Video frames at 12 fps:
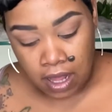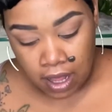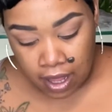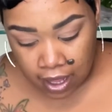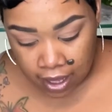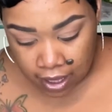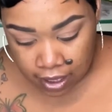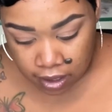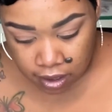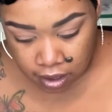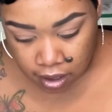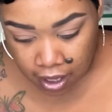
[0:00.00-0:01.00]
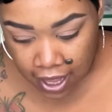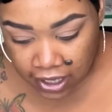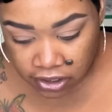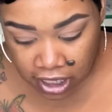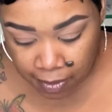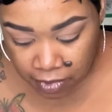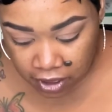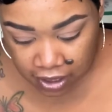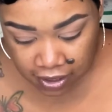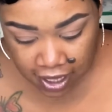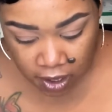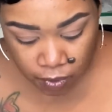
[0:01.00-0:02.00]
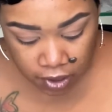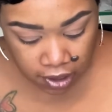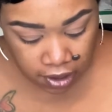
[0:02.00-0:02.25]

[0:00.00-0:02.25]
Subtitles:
And actually I'm going to take one of